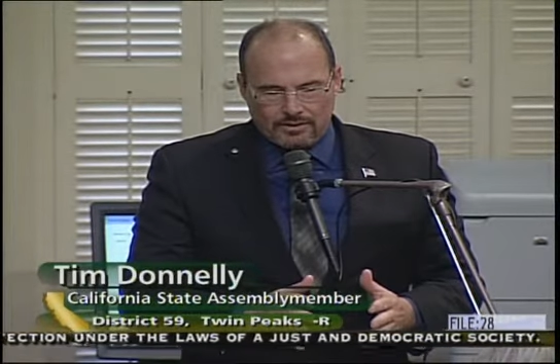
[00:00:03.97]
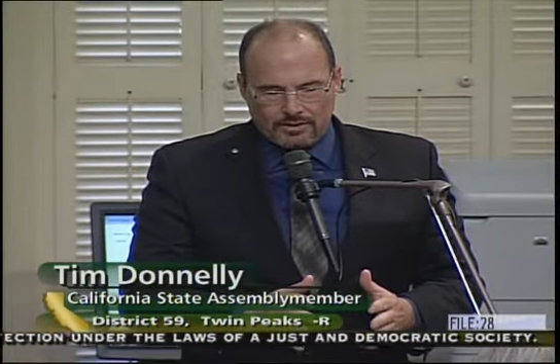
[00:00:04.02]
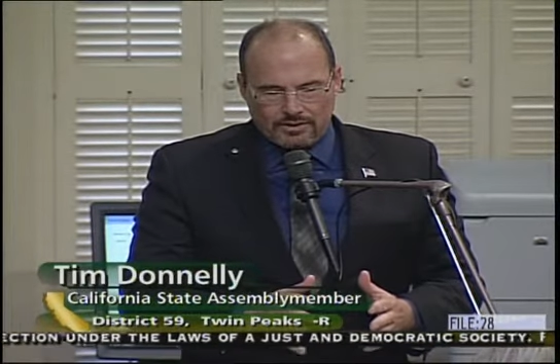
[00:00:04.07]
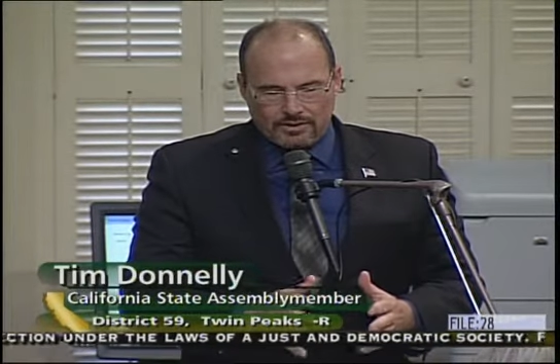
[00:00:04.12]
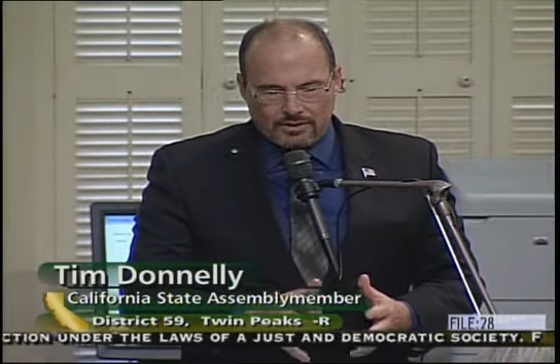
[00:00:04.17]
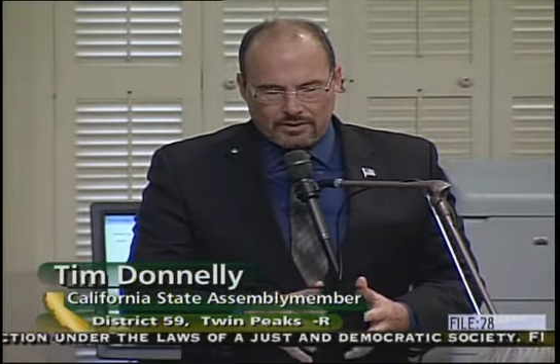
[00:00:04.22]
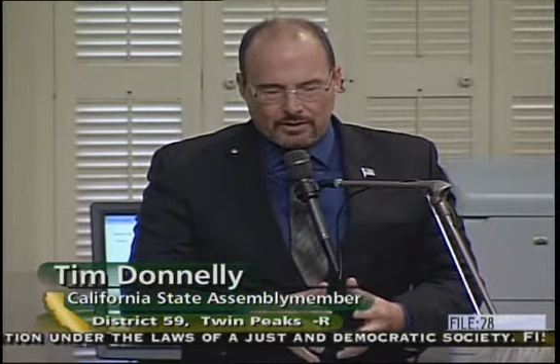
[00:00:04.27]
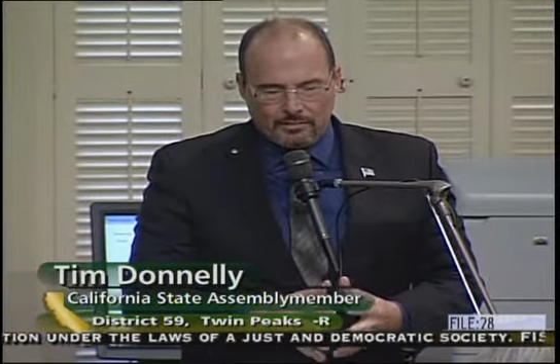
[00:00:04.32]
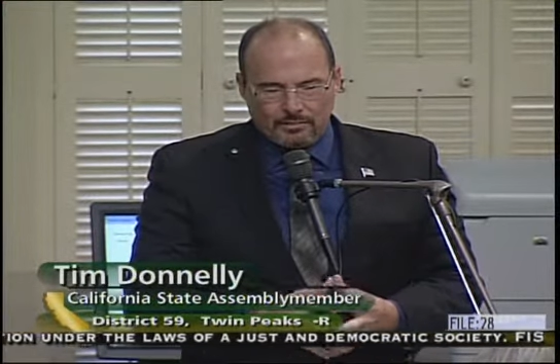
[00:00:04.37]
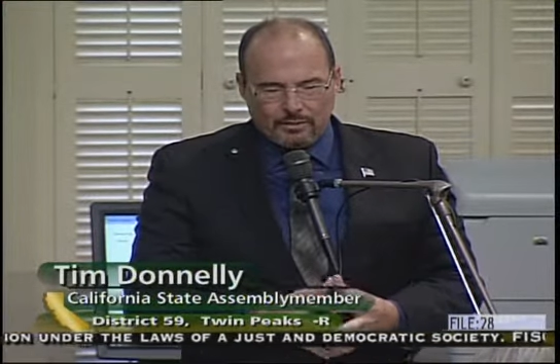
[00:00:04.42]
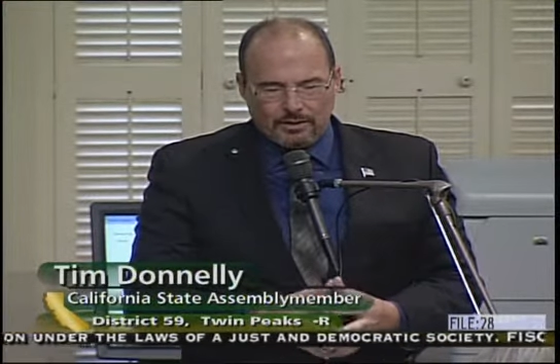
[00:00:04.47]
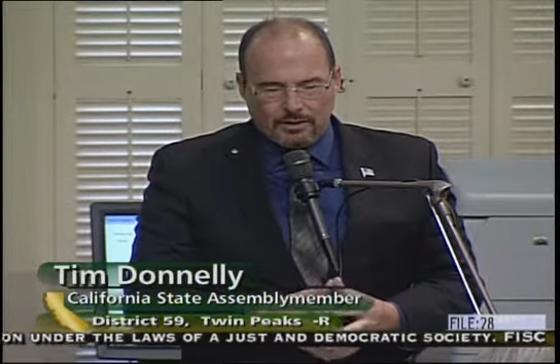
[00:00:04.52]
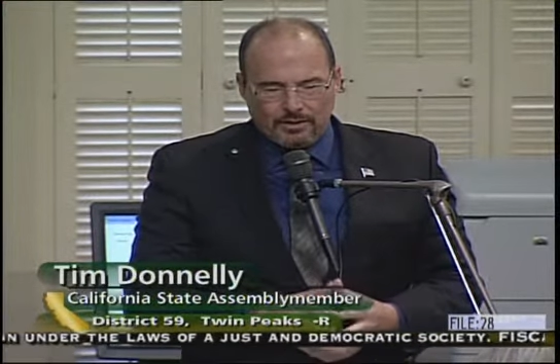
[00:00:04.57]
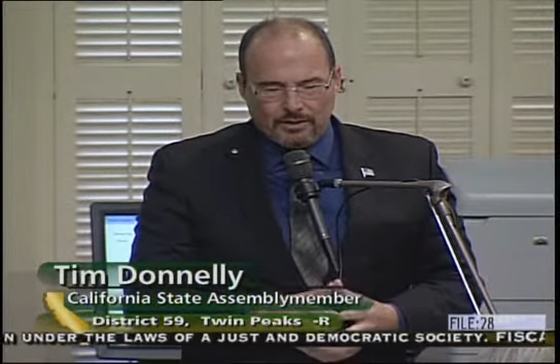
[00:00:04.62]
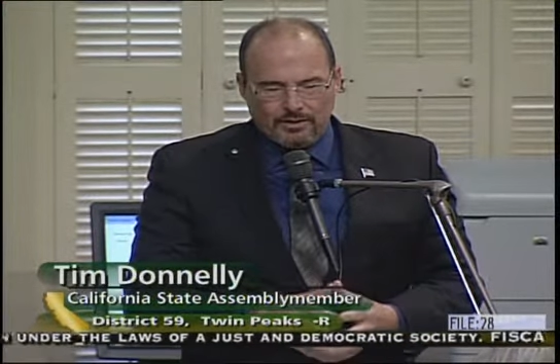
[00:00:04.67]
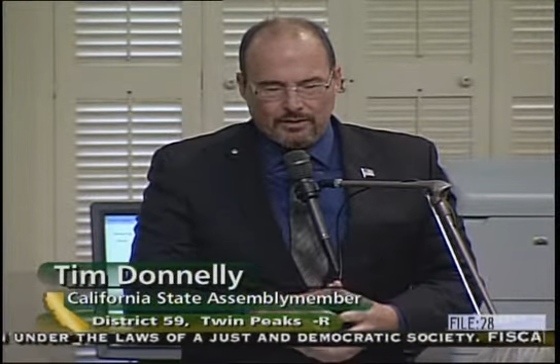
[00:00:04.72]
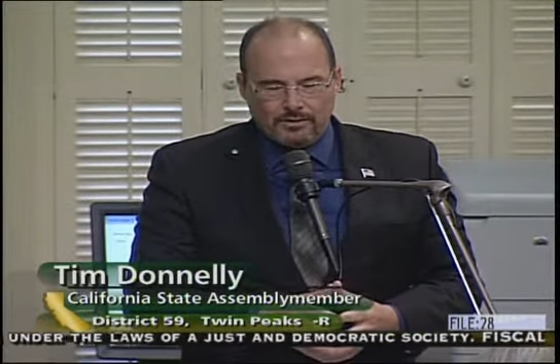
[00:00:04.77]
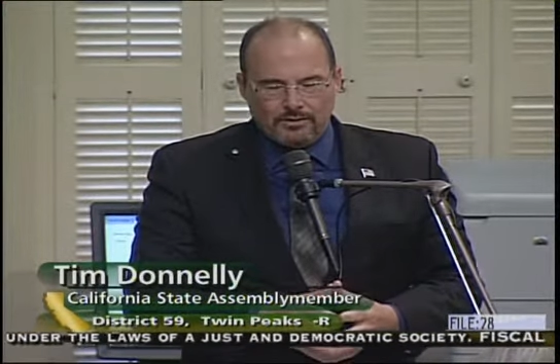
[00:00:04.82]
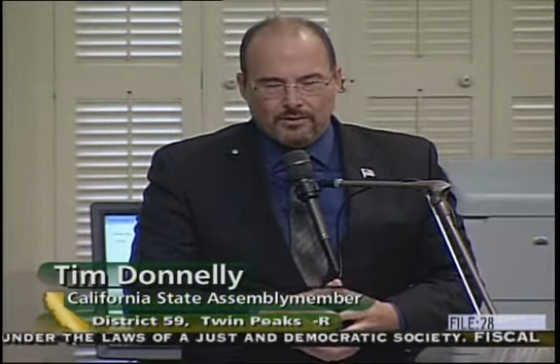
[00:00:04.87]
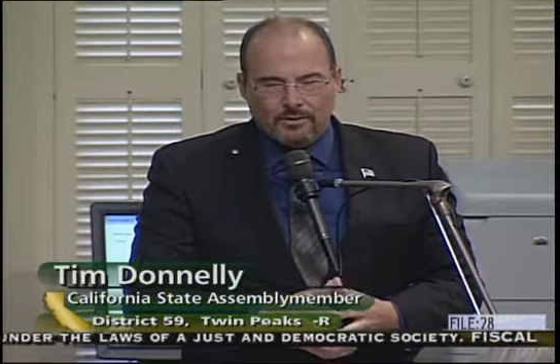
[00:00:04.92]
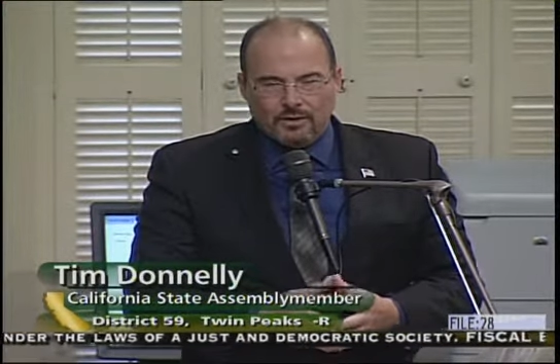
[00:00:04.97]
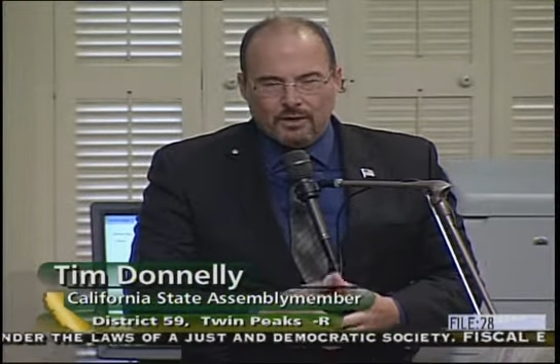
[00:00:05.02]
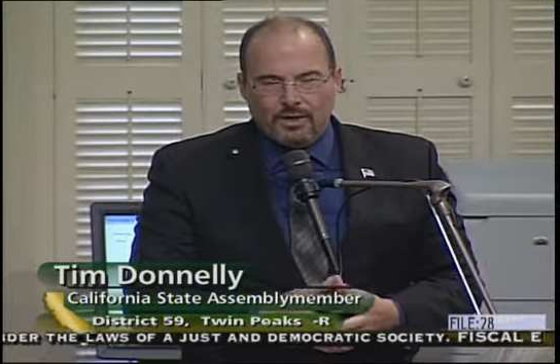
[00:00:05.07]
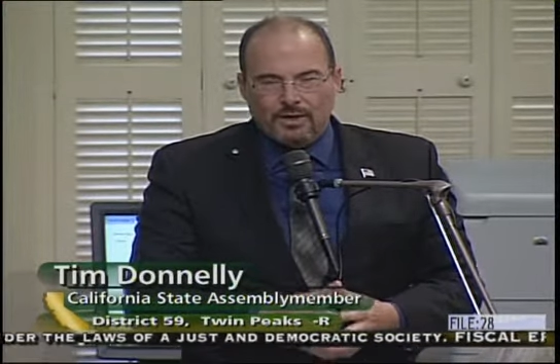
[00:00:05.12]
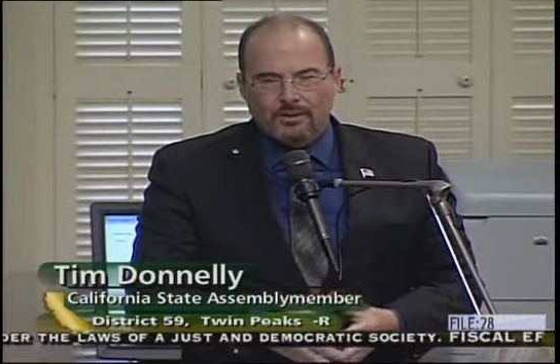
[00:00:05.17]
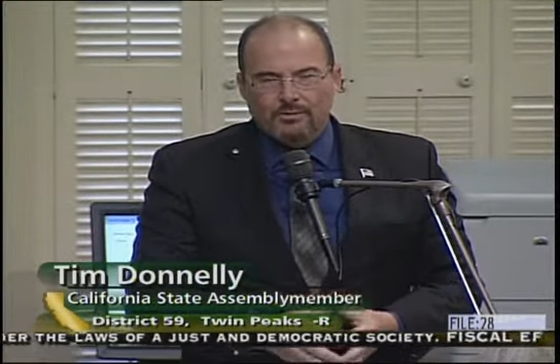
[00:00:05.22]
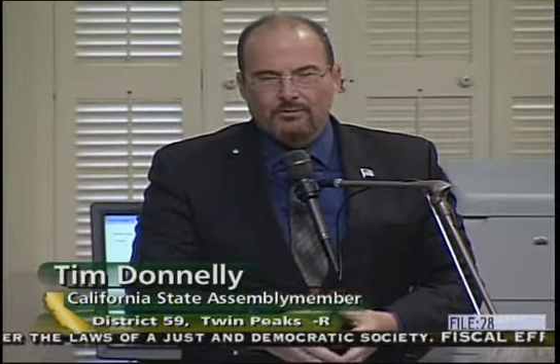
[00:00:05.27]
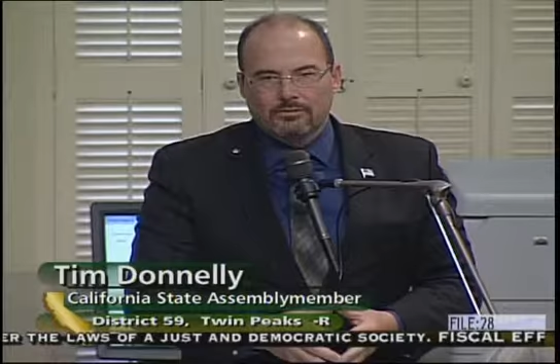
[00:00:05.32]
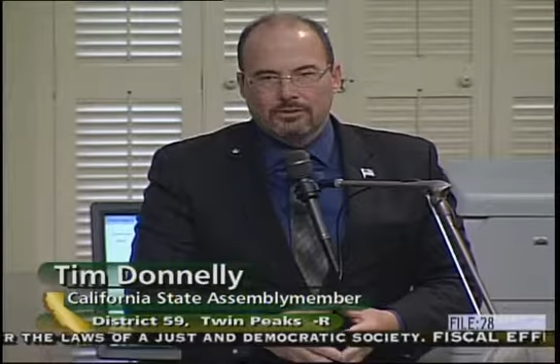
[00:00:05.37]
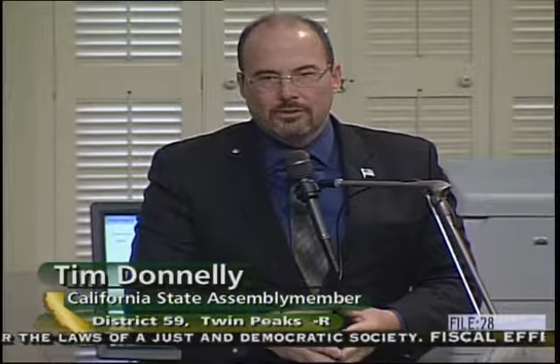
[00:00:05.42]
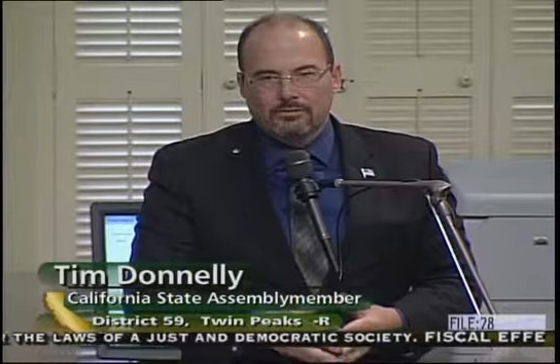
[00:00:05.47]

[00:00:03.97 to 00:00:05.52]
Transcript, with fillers: celebrating the triumph